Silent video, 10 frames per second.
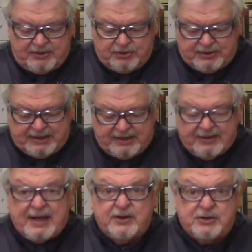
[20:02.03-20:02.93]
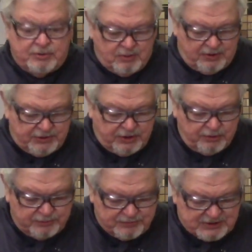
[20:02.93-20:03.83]
doing any of that, as you well
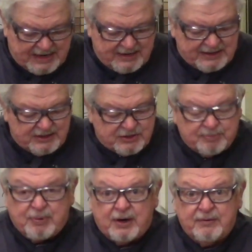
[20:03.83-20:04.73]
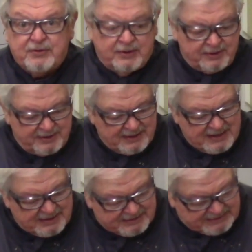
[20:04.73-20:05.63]
know. Sanding isn't part of the
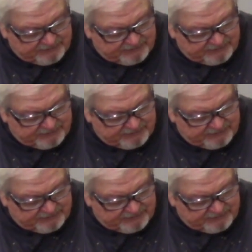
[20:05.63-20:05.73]
need